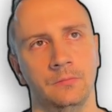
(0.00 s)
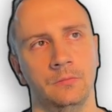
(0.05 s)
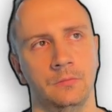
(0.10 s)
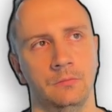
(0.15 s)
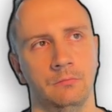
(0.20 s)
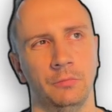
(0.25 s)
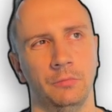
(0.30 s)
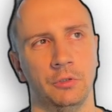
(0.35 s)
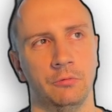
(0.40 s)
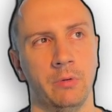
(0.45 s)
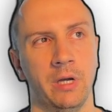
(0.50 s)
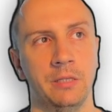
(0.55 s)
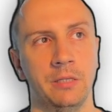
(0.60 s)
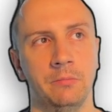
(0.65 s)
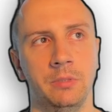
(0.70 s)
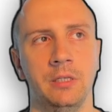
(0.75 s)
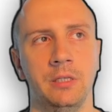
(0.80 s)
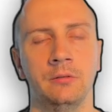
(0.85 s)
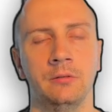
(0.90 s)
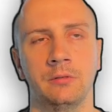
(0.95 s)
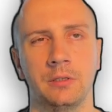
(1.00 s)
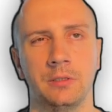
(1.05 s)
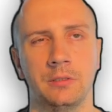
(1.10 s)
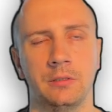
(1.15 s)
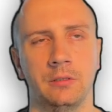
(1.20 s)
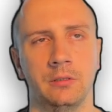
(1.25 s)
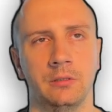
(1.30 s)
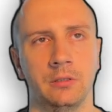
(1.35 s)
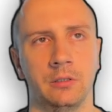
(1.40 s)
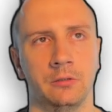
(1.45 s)
which might be
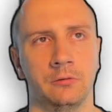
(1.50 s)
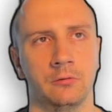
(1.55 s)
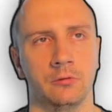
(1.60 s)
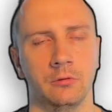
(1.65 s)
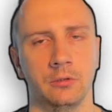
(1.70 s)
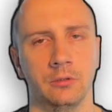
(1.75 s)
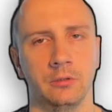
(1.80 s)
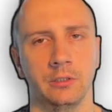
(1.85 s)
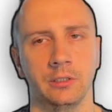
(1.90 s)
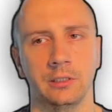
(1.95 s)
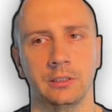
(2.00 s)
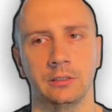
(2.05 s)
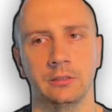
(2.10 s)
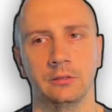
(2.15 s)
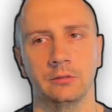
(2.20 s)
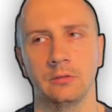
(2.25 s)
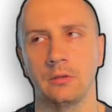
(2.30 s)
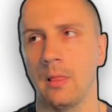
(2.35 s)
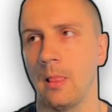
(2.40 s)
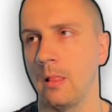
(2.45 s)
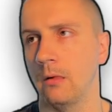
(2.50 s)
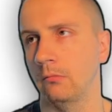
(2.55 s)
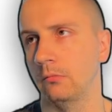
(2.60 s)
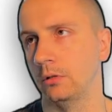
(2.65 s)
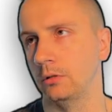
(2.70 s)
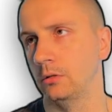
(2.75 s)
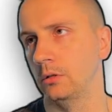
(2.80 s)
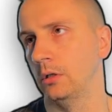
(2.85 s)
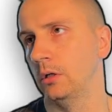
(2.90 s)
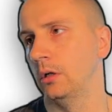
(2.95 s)
interesting actually, like,
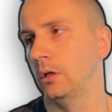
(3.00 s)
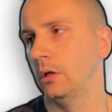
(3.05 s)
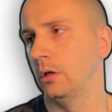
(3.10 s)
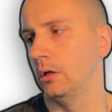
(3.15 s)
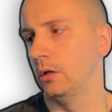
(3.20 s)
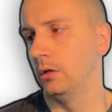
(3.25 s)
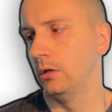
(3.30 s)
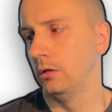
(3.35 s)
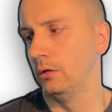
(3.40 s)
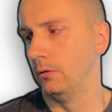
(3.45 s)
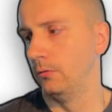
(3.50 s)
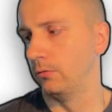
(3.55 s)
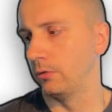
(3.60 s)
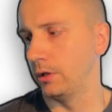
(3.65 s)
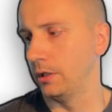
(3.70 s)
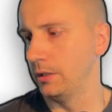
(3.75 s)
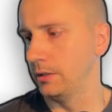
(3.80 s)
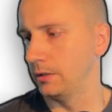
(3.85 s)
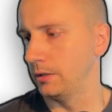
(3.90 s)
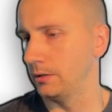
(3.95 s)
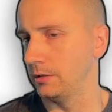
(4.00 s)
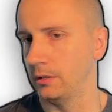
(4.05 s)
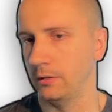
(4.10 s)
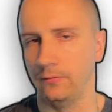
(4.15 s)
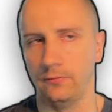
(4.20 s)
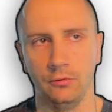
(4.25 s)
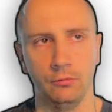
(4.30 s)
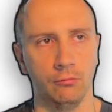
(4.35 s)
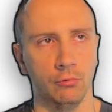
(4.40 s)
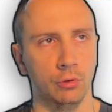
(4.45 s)
for instance,
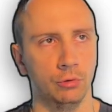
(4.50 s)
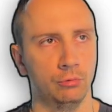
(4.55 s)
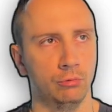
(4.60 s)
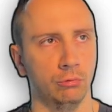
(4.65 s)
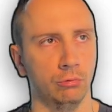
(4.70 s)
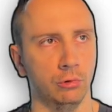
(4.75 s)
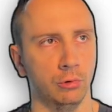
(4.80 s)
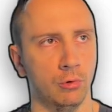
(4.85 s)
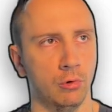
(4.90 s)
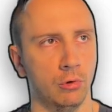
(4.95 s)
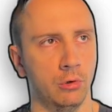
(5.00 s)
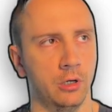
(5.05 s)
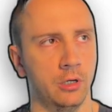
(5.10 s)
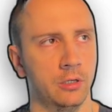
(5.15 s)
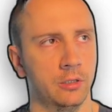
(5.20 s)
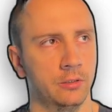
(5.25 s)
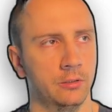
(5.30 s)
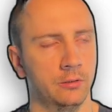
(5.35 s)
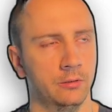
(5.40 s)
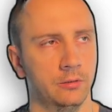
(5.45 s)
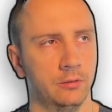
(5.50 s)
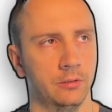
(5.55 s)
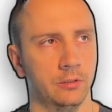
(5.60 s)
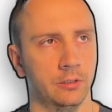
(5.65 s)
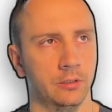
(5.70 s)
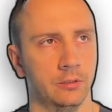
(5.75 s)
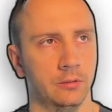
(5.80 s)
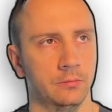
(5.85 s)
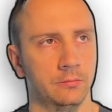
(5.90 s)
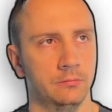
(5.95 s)
if you want to log
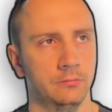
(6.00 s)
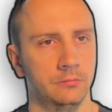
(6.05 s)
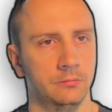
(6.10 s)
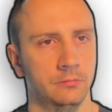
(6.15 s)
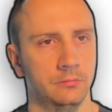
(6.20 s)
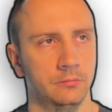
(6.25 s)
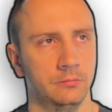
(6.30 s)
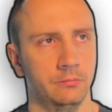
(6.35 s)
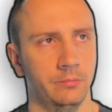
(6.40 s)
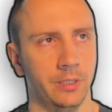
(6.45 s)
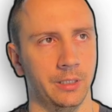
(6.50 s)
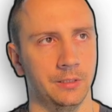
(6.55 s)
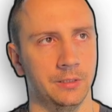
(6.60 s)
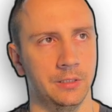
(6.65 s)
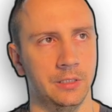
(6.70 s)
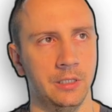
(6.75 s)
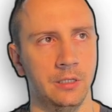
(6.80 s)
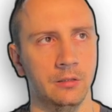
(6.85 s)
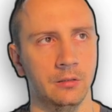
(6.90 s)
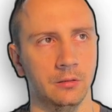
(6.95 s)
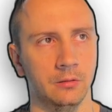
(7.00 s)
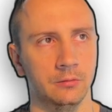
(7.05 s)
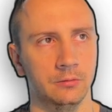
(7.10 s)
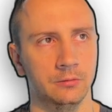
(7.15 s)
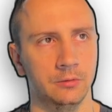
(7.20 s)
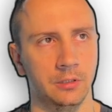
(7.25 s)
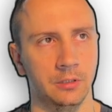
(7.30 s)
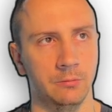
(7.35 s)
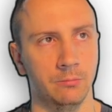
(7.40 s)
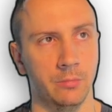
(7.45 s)
the bad signal,
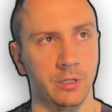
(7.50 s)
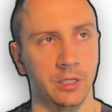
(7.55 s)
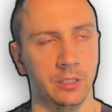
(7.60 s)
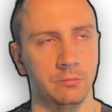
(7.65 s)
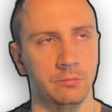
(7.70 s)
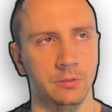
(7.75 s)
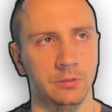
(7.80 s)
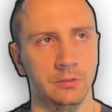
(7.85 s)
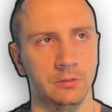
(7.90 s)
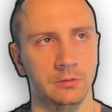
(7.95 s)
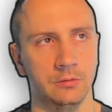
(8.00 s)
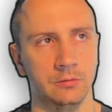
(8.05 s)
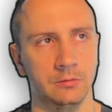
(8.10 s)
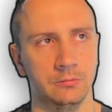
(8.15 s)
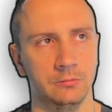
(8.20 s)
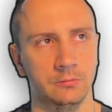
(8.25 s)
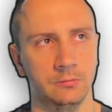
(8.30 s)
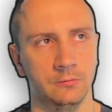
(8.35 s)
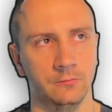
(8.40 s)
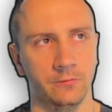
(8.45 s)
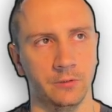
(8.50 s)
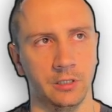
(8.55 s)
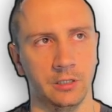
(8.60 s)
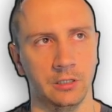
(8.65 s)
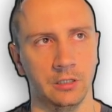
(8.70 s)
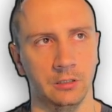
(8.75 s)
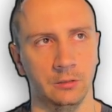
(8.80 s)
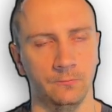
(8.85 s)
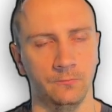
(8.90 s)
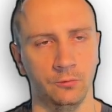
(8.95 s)
it might be very
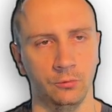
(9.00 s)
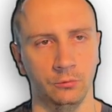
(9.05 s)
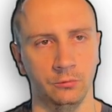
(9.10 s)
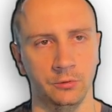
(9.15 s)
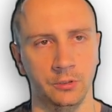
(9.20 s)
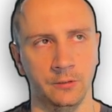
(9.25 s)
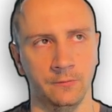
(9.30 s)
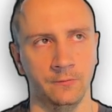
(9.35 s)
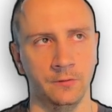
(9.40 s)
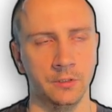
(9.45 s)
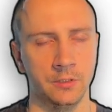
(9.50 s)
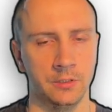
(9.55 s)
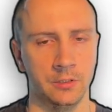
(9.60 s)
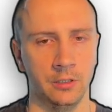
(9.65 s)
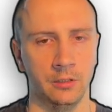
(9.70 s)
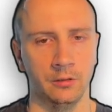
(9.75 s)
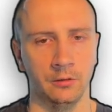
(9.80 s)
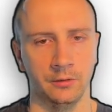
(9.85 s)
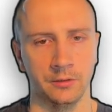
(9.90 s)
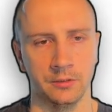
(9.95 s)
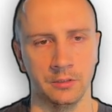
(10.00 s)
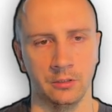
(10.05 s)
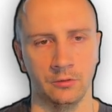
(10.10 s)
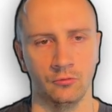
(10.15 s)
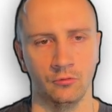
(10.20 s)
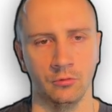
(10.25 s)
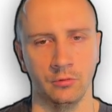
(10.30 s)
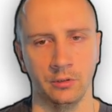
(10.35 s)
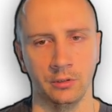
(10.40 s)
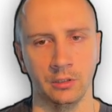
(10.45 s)
helpful if the signal is
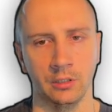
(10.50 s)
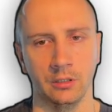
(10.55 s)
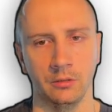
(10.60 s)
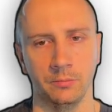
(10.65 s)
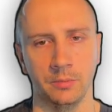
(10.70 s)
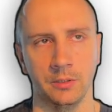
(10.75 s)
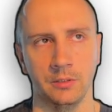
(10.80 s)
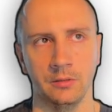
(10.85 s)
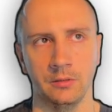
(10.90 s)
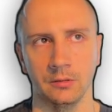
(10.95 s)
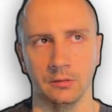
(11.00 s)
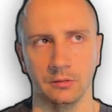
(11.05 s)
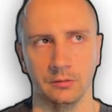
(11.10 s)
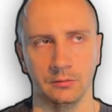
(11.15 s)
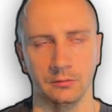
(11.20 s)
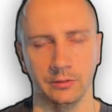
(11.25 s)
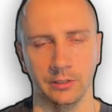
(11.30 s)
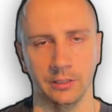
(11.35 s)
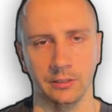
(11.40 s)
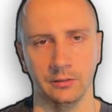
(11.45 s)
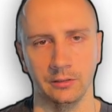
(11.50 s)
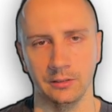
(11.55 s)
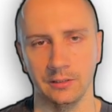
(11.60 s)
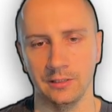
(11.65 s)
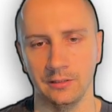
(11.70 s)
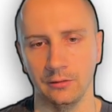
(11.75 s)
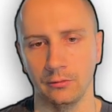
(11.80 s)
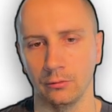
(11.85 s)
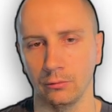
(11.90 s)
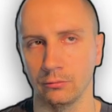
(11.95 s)
actually null PTR, like
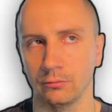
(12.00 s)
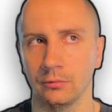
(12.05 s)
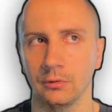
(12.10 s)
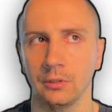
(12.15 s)
0.